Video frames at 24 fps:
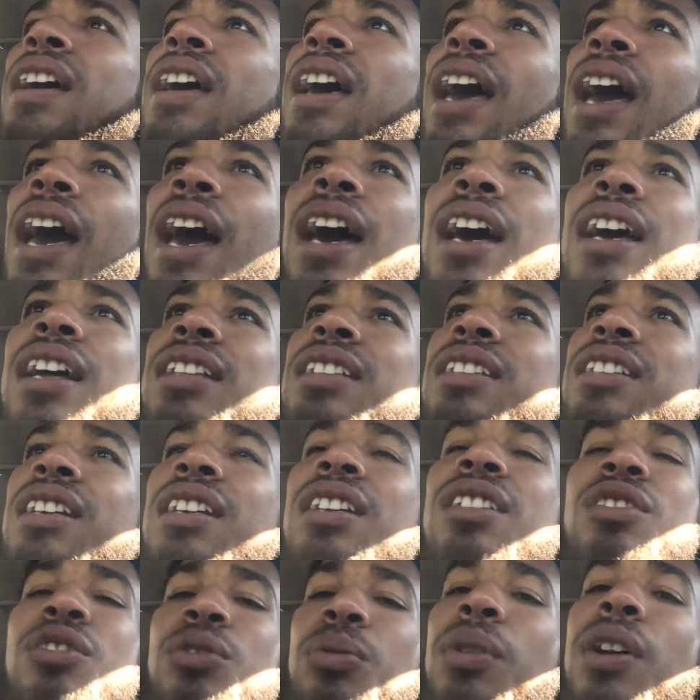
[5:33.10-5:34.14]
had
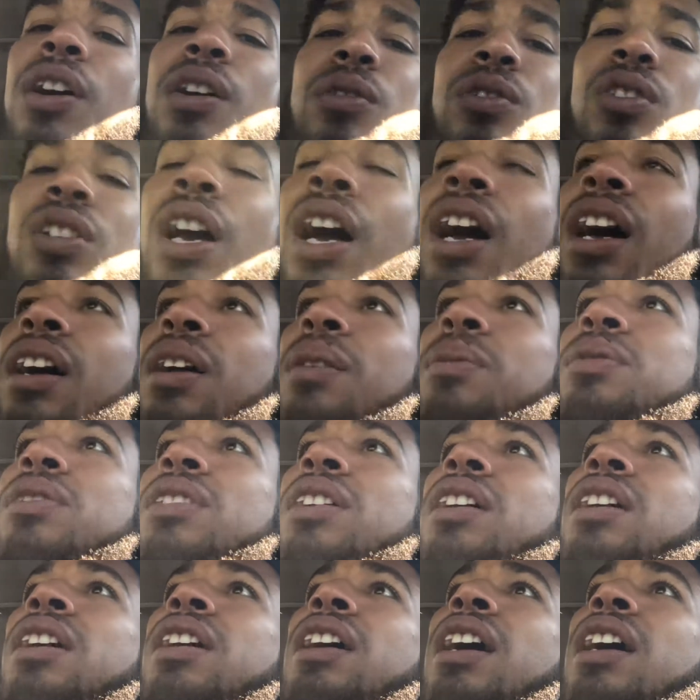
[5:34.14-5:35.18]
10, 12 jobs
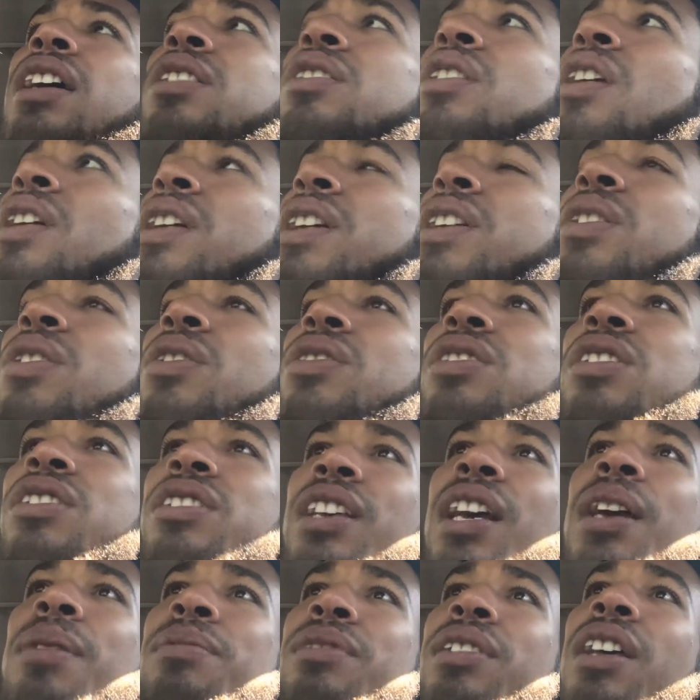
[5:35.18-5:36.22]
and you already know it's the
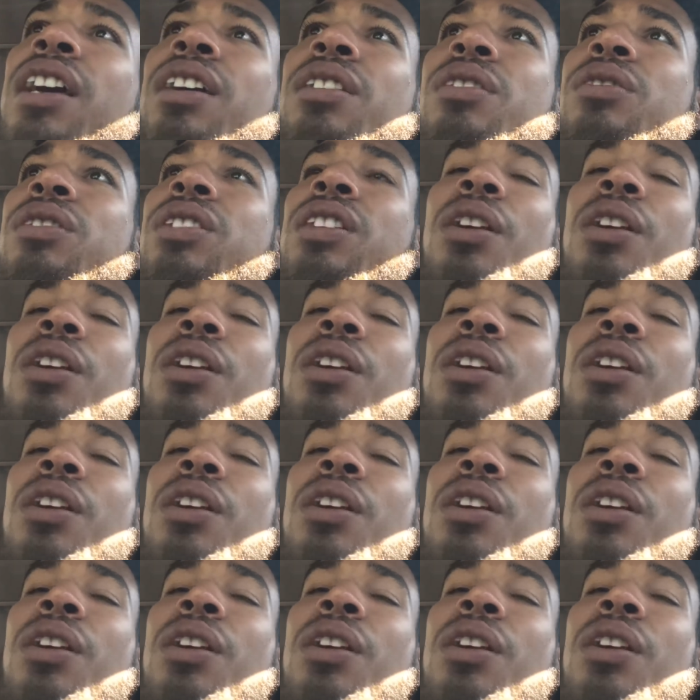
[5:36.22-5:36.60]
same cycle.